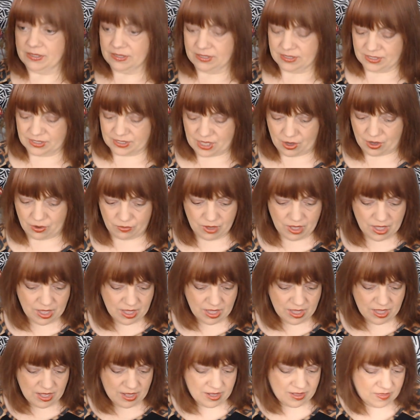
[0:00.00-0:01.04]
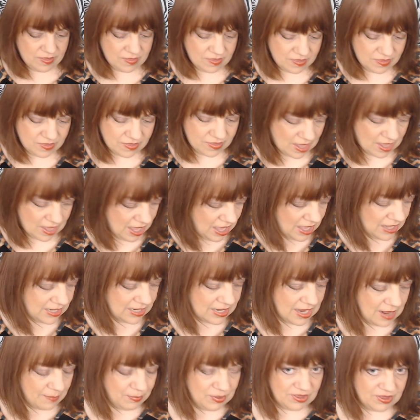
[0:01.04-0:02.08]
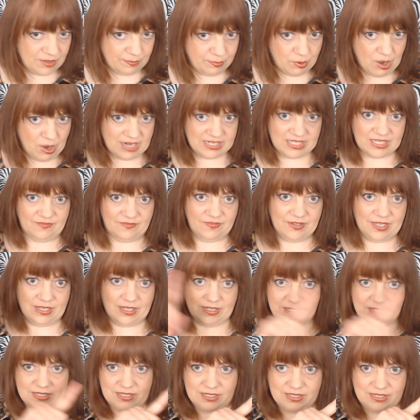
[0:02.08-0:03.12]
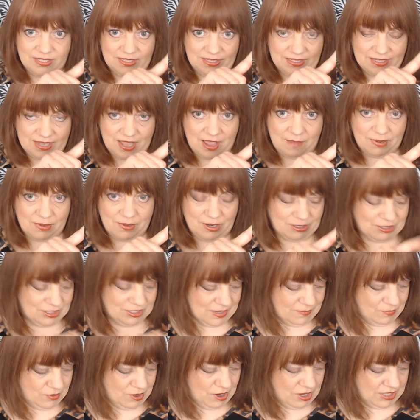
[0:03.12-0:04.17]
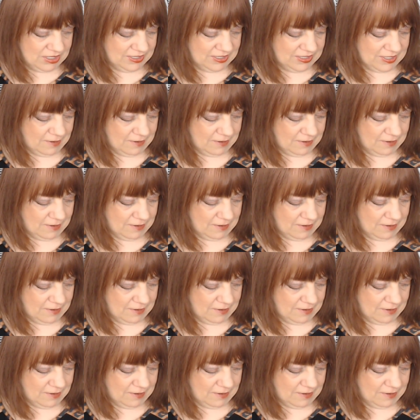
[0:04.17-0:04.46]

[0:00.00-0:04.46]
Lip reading: So that, and I'll put the price of it up here somewhere else.